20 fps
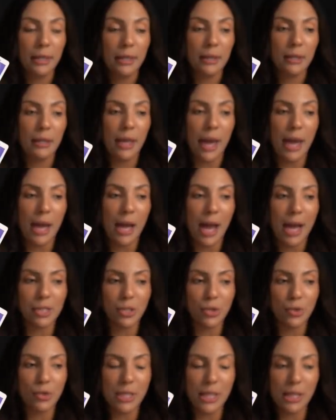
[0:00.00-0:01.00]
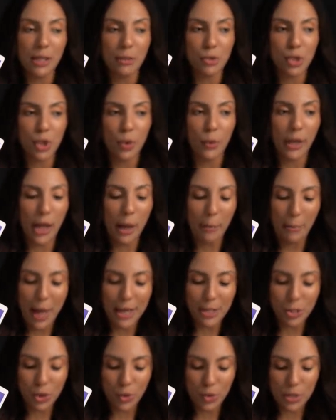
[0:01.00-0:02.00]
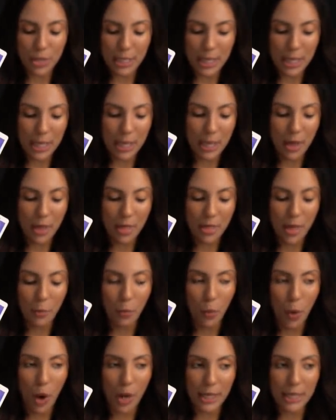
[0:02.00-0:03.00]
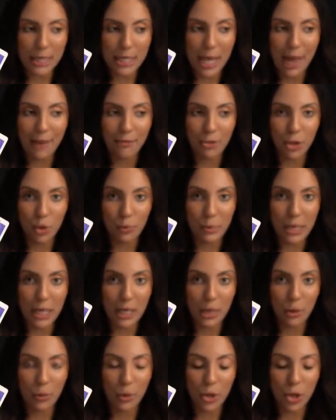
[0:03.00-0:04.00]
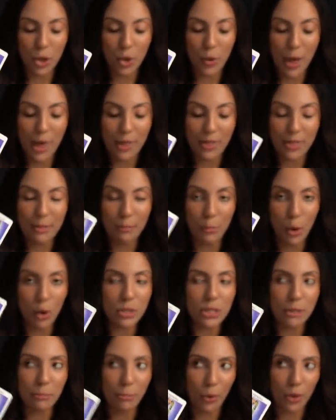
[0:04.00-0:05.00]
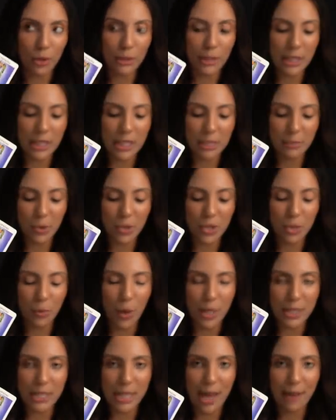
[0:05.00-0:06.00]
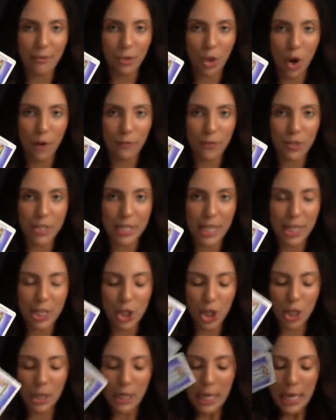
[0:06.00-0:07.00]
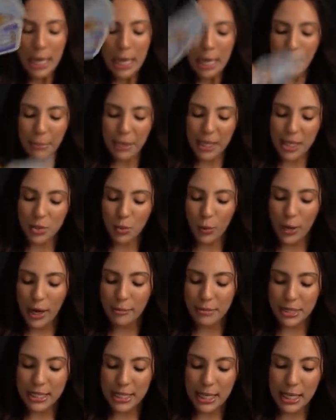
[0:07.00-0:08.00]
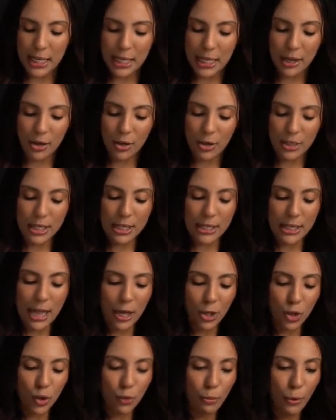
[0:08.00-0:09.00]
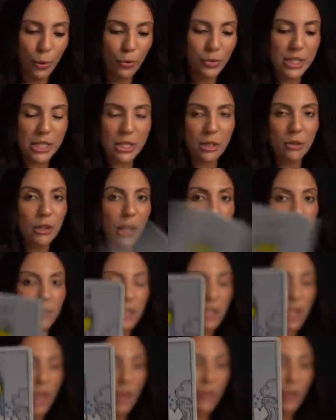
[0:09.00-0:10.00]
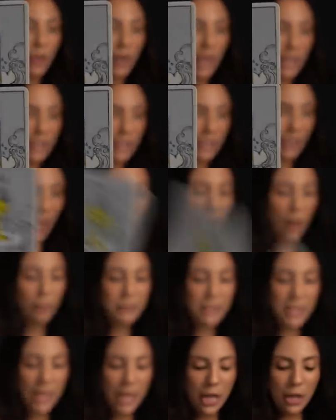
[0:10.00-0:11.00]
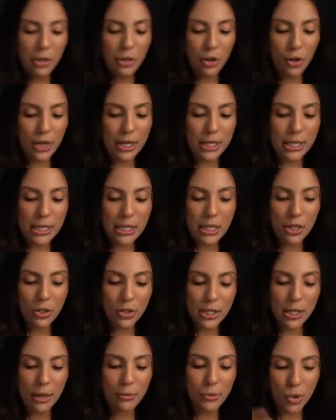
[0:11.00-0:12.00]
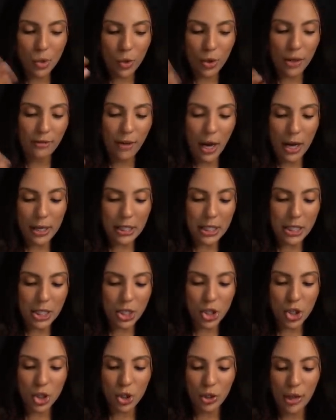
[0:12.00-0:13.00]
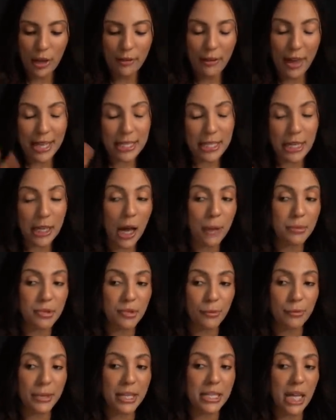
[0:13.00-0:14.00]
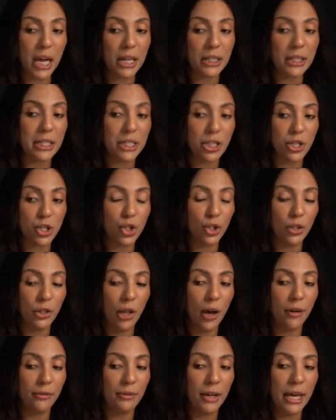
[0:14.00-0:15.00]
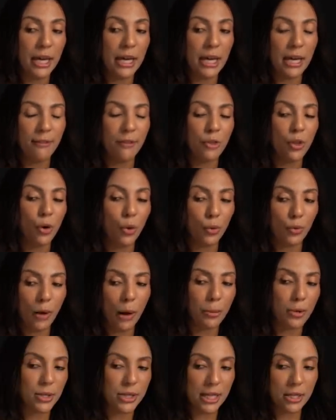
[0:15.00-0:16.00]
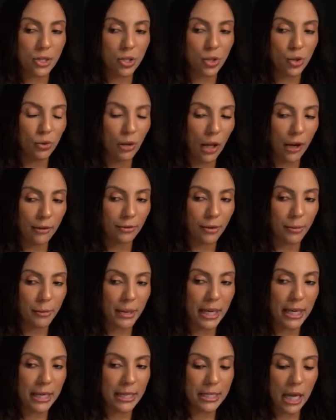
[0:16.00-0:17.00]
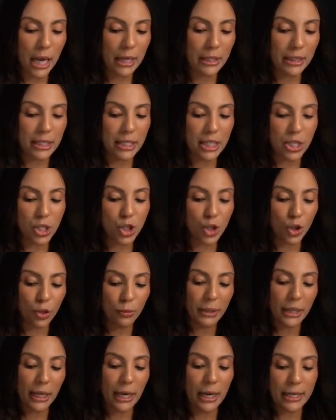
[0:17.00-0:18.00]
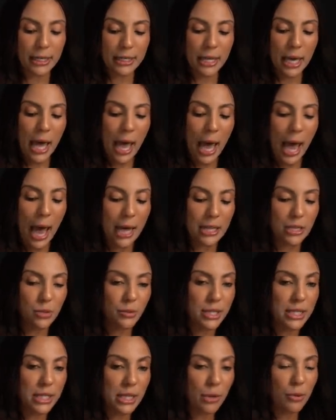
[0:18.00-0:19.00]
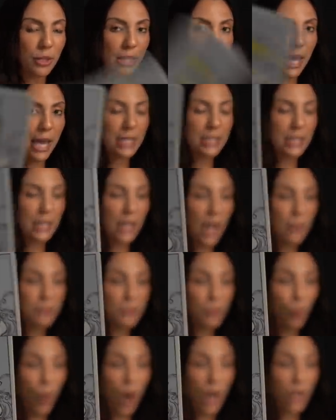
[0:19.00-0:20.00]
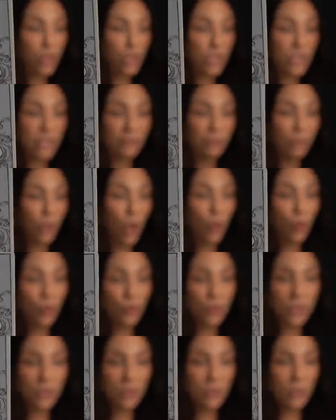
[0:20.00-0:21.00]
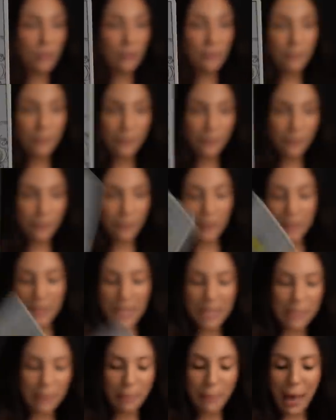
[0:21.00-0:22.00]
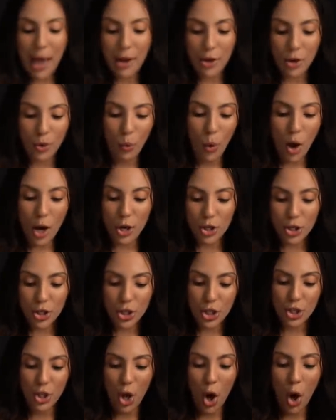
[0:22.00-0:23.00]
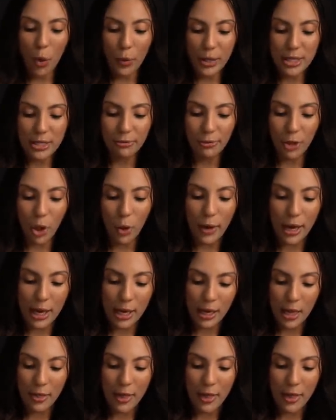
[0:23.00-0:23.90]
Okay, I do see them showing up. I do see them wanting to have a new beginning with you. And most importantly, this person wants to have a conversation. Because what I'm seeing here is that you both still love each other. Ace of Cups. There is still some sort of unconditional love. Ace of Cups for me is unconditional love. Even though it represents new love for me, it is unconditional. Because as we see with the Ace of Cups, water just flows. Doesn't matter. Water is just always flowing.